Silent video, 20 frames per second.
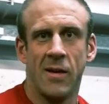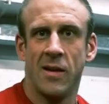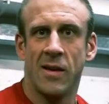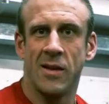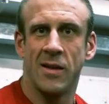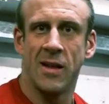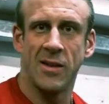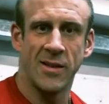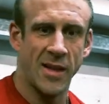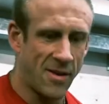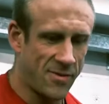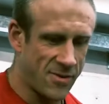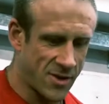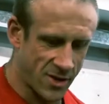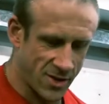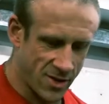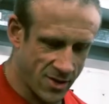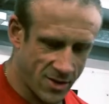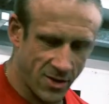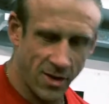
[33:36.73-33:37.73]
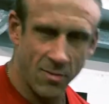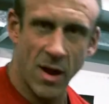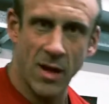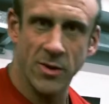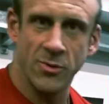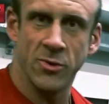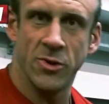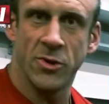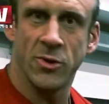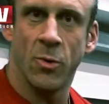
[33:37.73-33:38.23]
like Dave says, you might
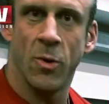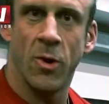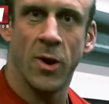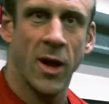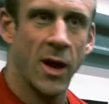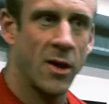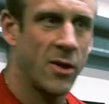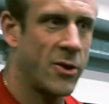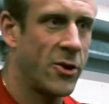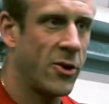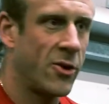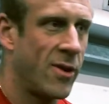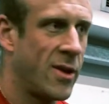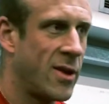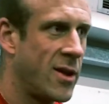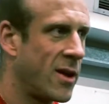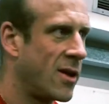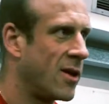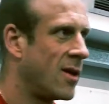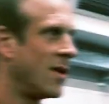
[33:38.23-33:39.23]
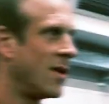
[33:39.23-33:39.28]
as well just walk out the door, aren't you?